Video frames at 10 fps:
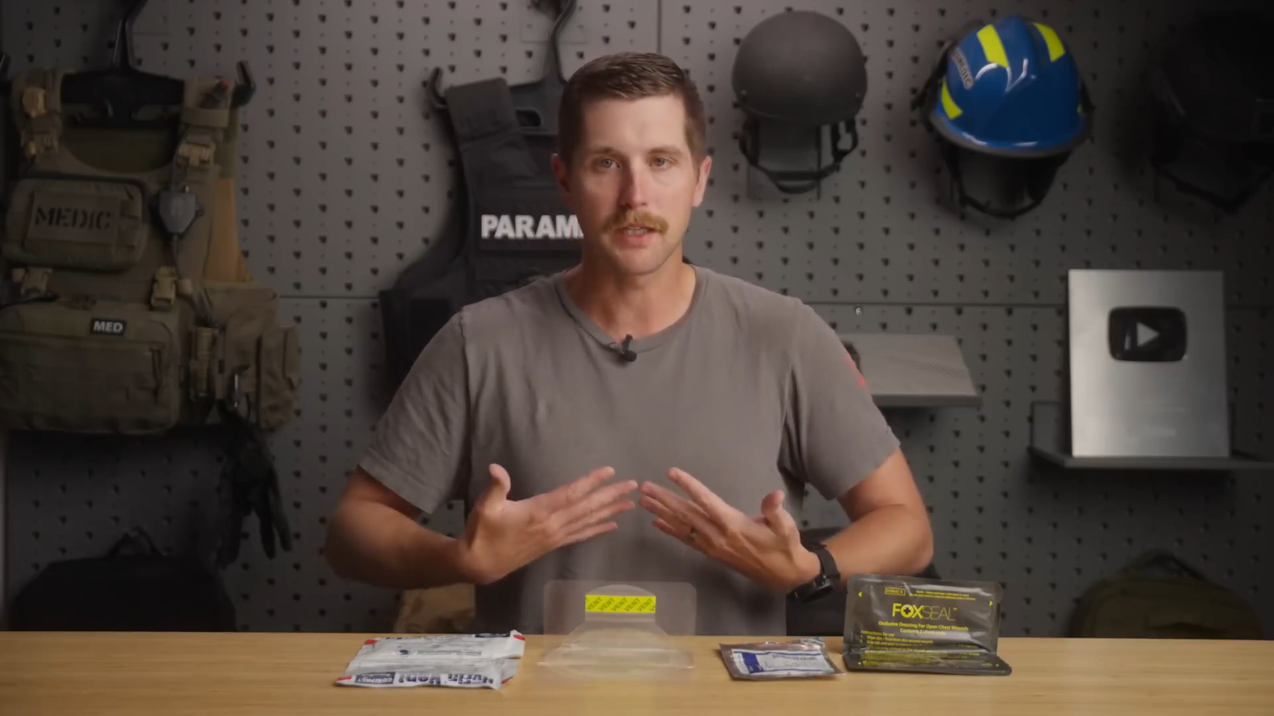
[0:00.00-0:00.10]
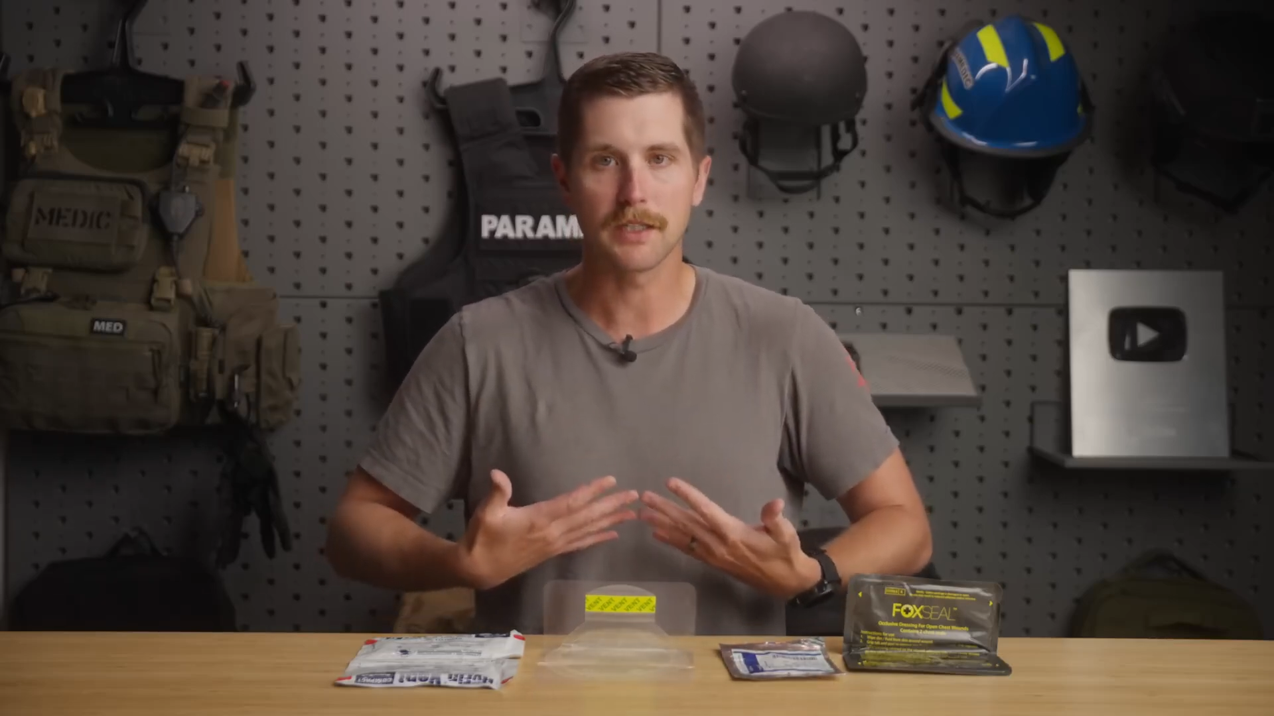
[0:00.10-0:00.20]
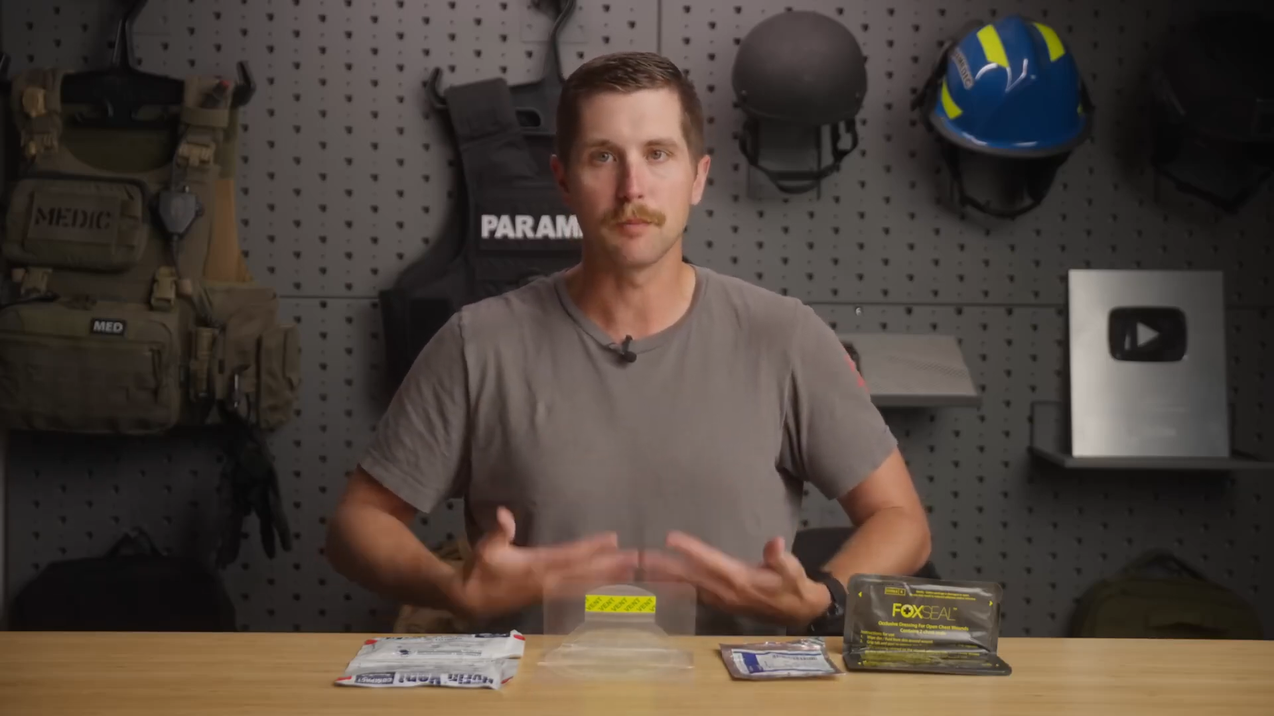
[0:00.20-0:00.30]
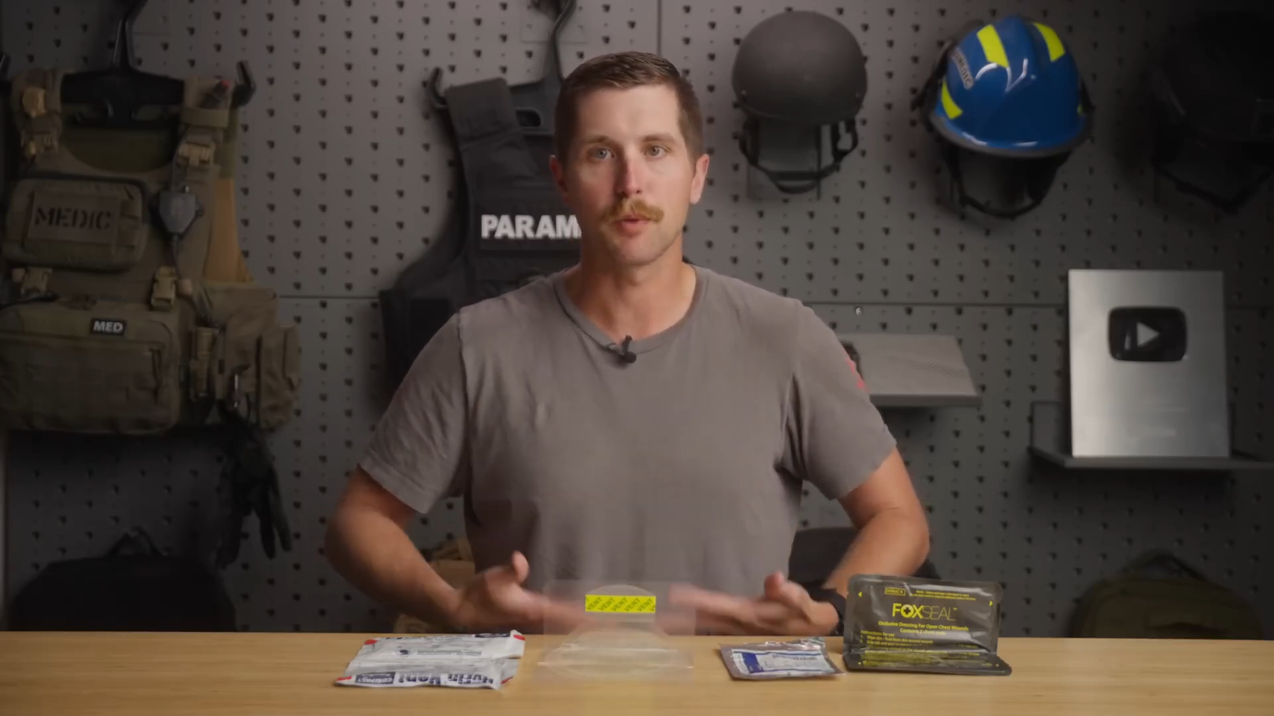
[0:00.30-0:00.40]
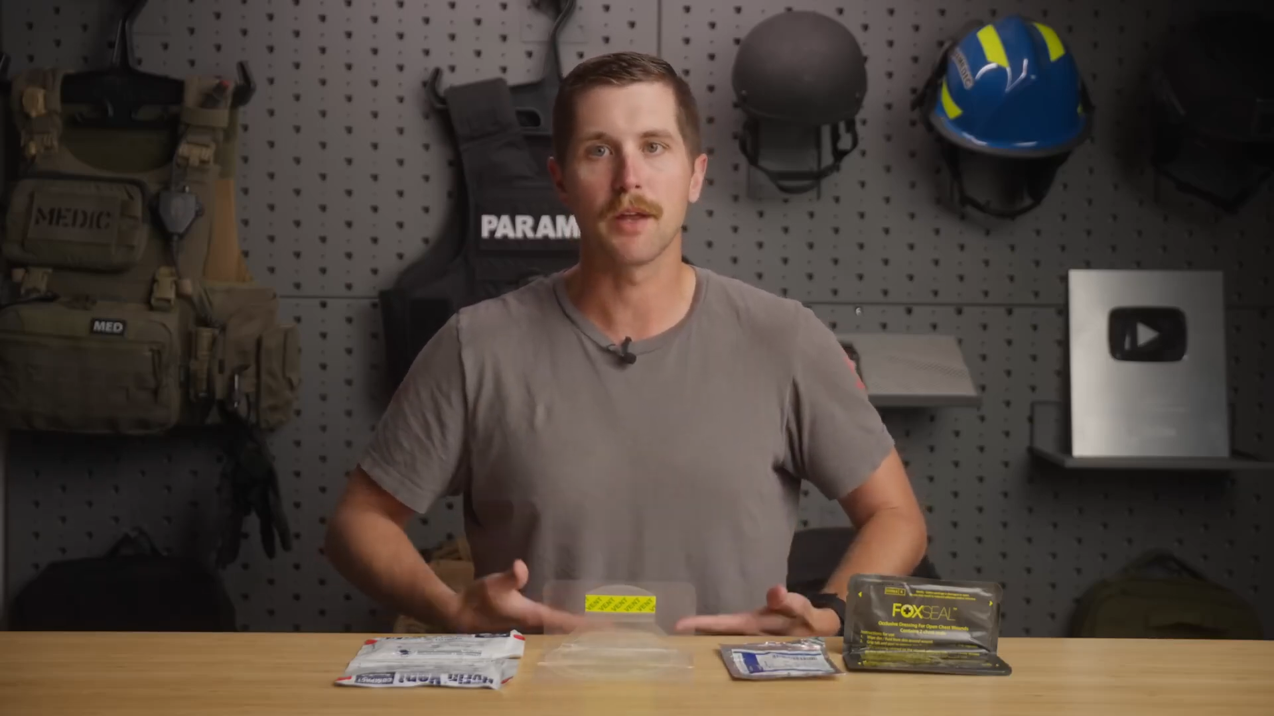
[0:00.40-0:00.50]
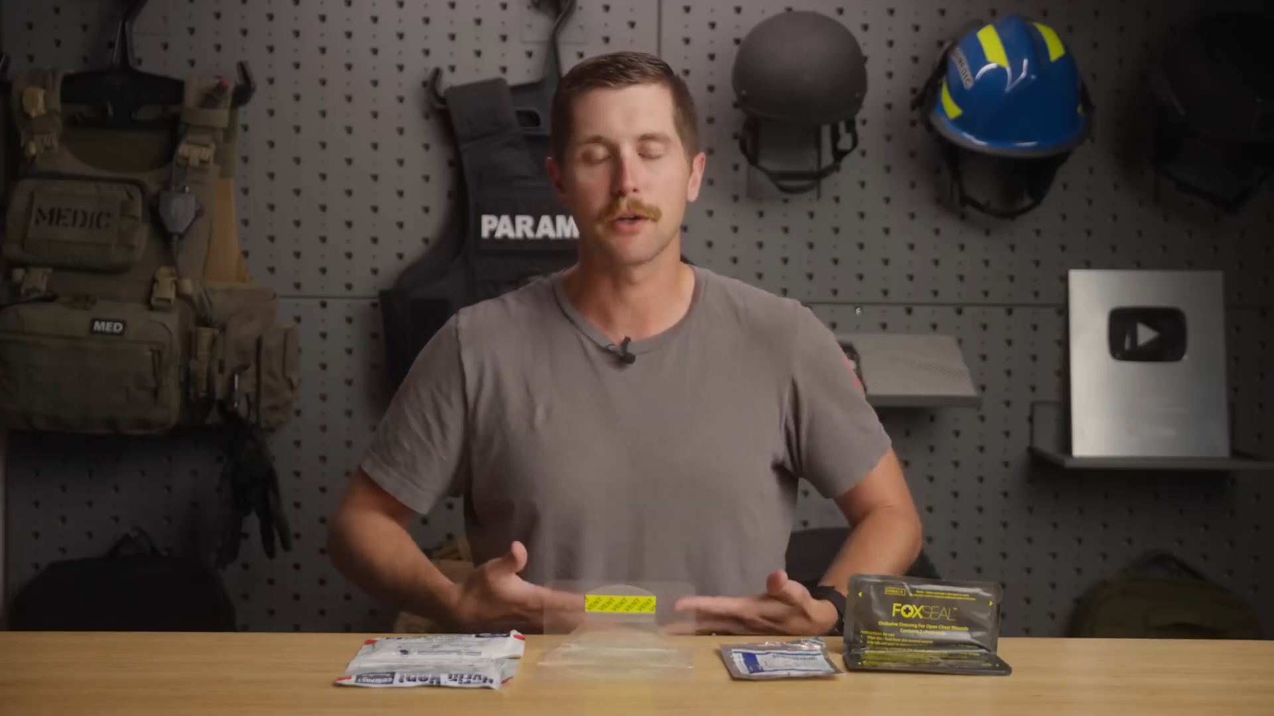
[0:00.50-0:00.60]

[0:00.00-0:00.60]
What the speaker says: a deep breath,